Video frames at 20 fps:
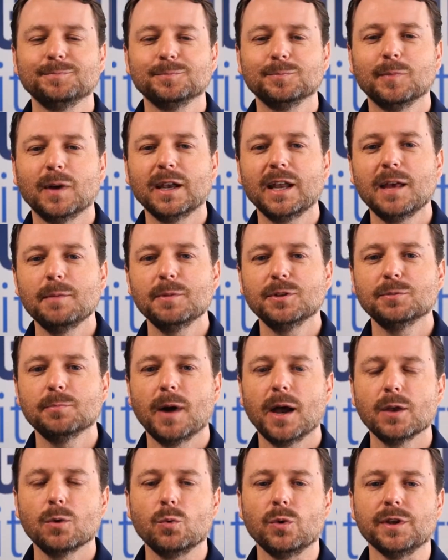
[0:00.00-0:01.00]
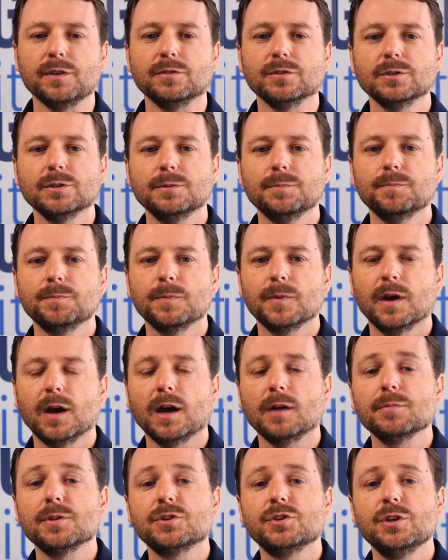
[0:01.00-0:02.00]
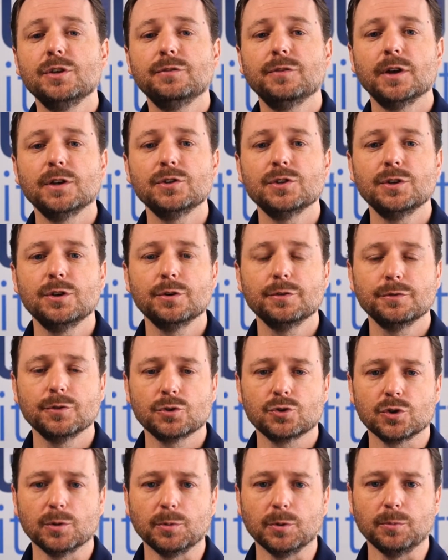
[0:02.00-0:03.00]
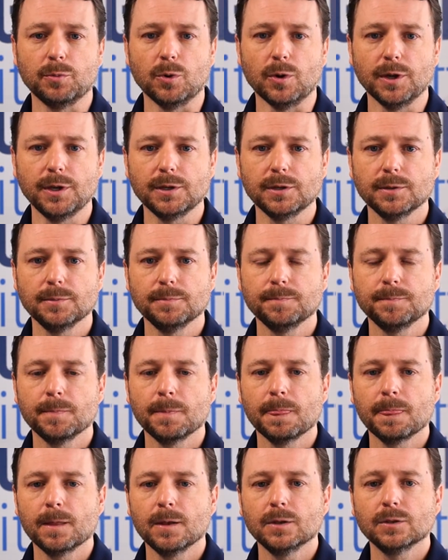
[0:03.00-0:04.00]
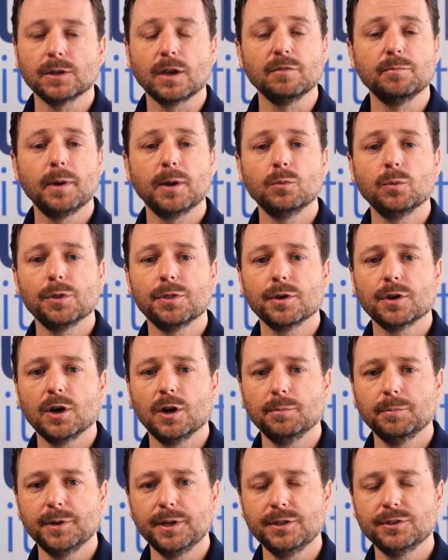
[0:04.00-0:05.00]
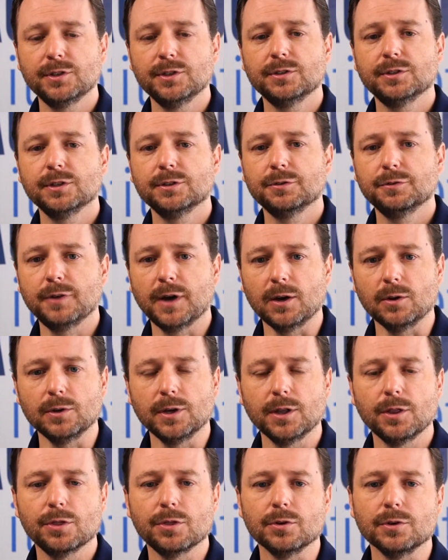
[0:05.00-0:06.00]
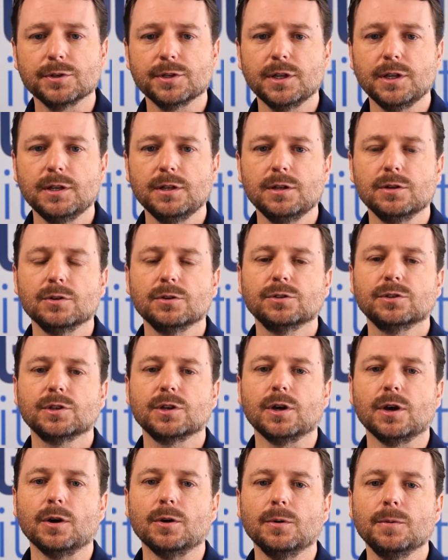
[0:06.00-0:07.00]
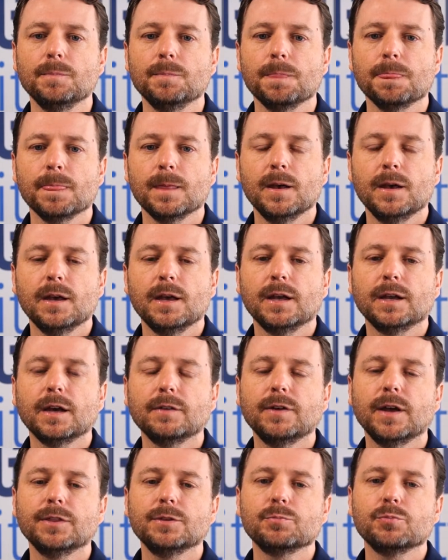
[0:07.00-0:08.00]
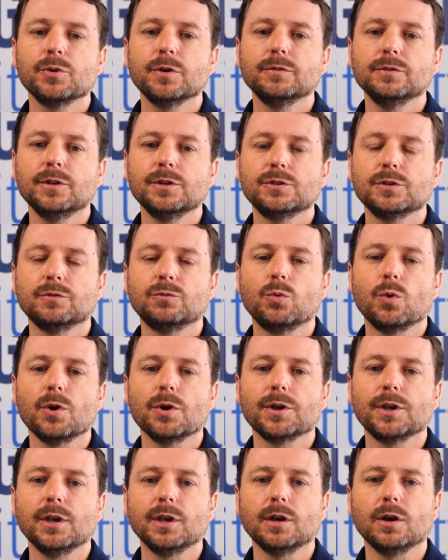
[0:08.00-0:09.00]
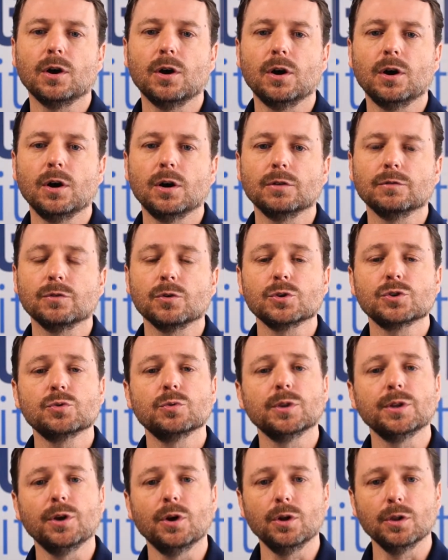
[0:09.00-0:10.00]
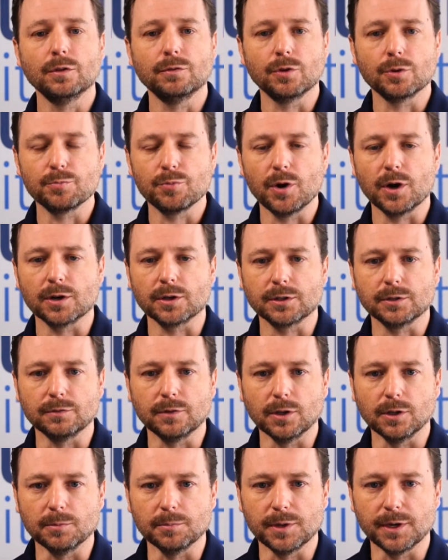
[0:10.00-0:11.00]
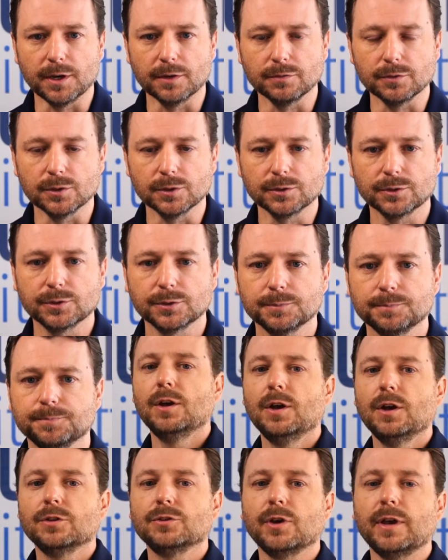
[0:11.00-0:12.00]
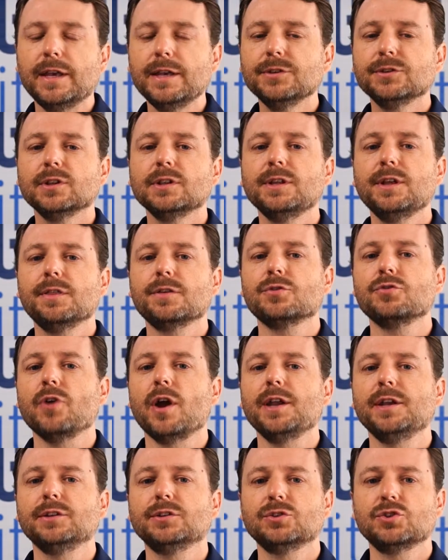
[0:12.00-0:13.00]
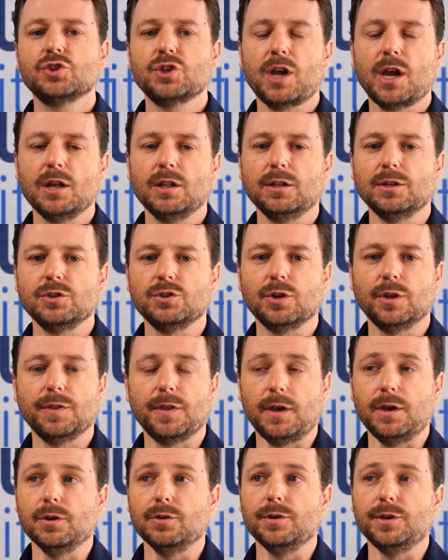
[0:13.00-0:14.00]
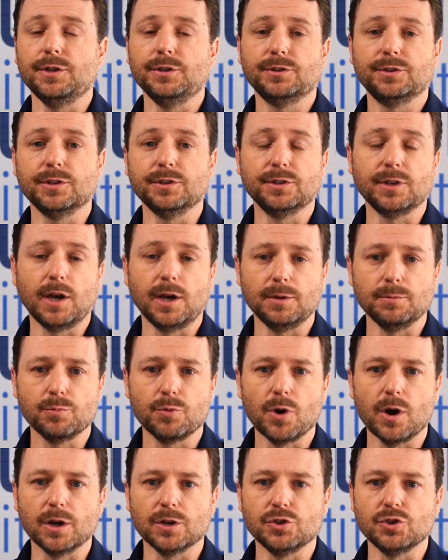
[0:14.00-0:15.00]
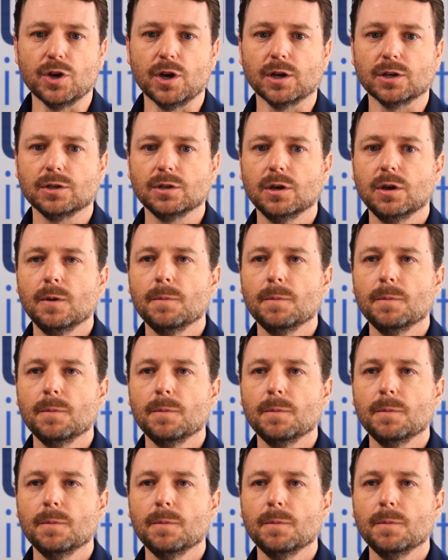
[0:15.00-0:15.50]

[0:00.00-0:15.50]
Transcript: my name is Mike Wever. I'm the chief engineer for Triple Point. So I've been with the company since its founding 13 years ago, and I've had the privilege of working on virtually all of our product development efforts. So easily the greatest challenge on the Ares design project,